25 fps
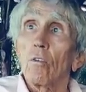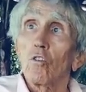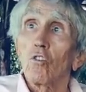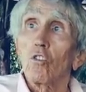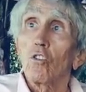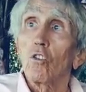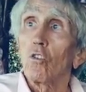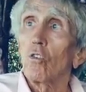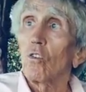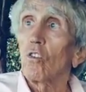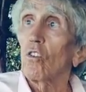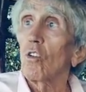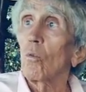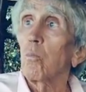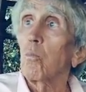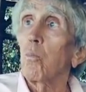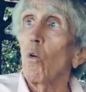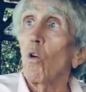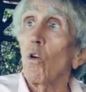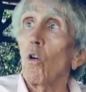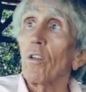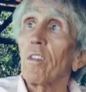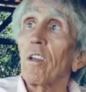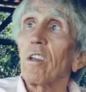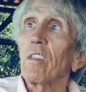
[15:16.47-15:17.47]
to
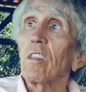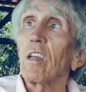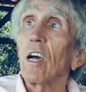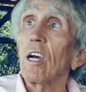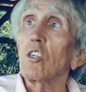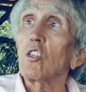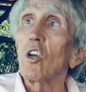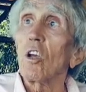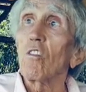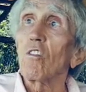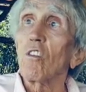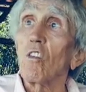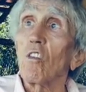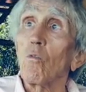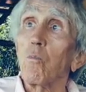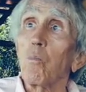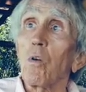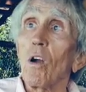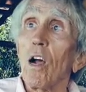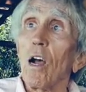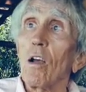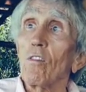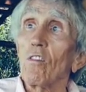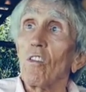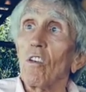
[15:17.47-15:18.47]
support the digestive
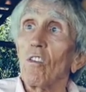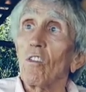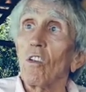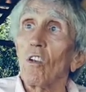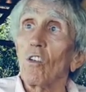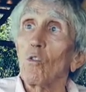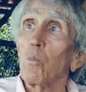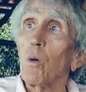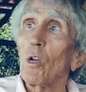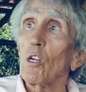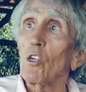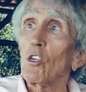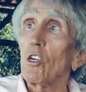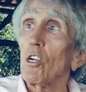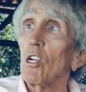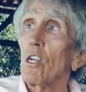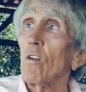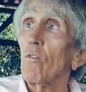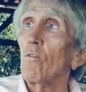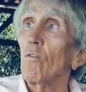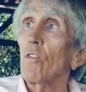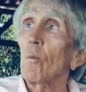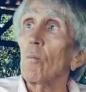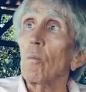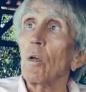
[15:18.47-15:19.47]
process, especially
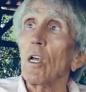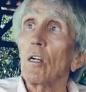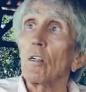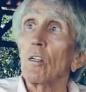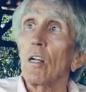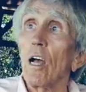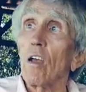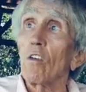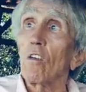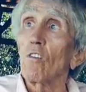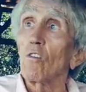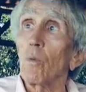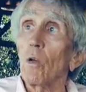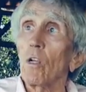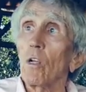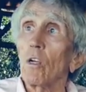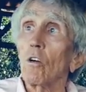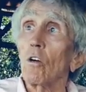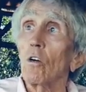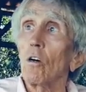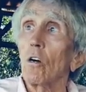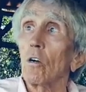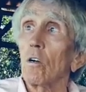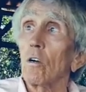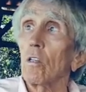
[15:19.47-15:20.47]
if the meal has been
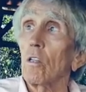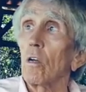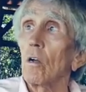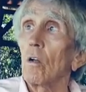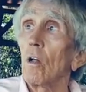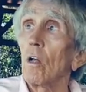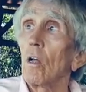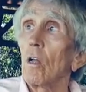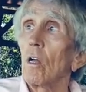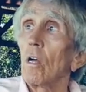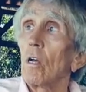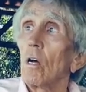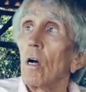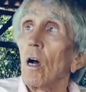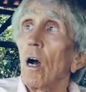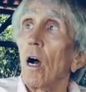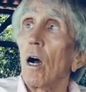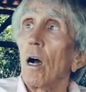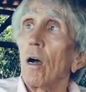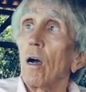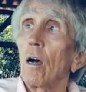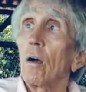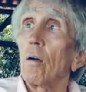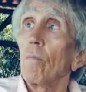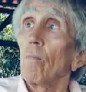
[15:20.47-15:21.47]
cooked.
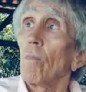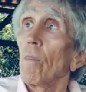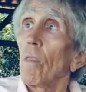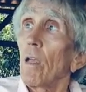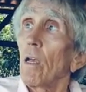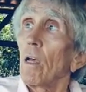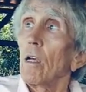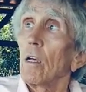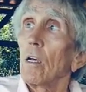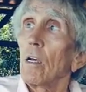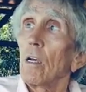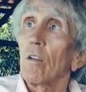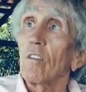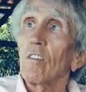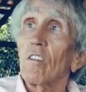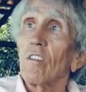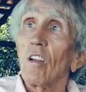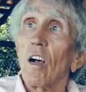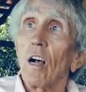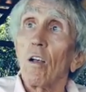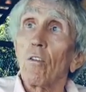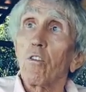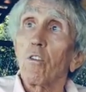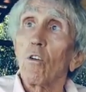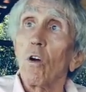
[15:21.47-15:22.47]
Uh, it's
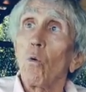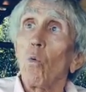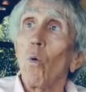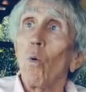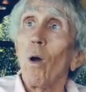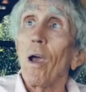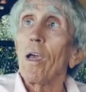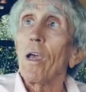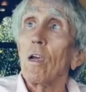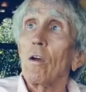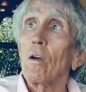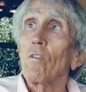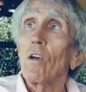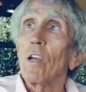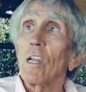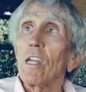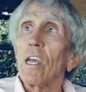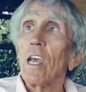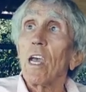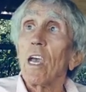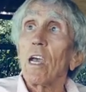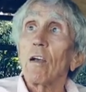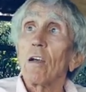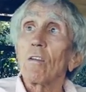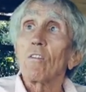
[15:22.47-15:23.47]
also a way of
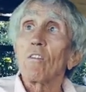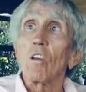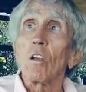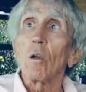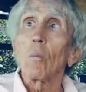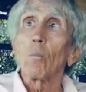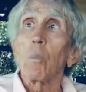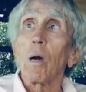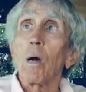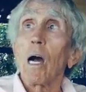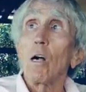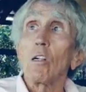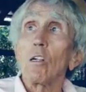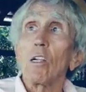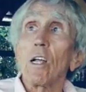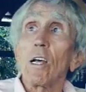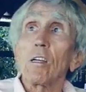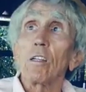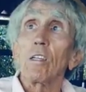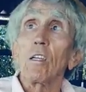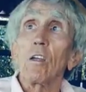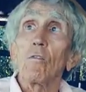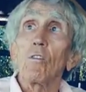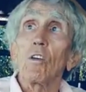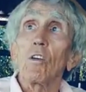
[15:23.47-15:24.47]
enhancing bowel
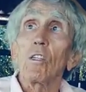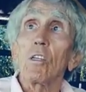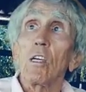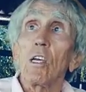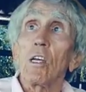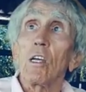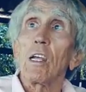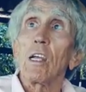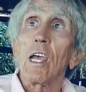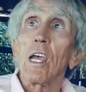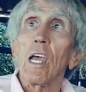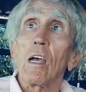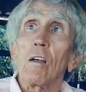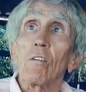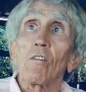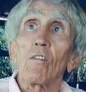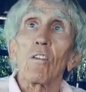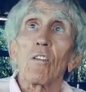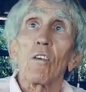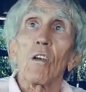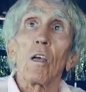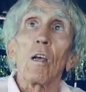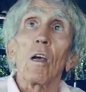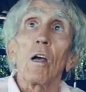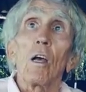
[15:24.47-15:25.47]
activity,
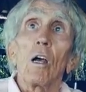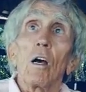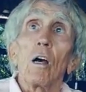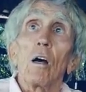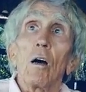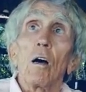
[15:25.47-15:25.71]
enhancing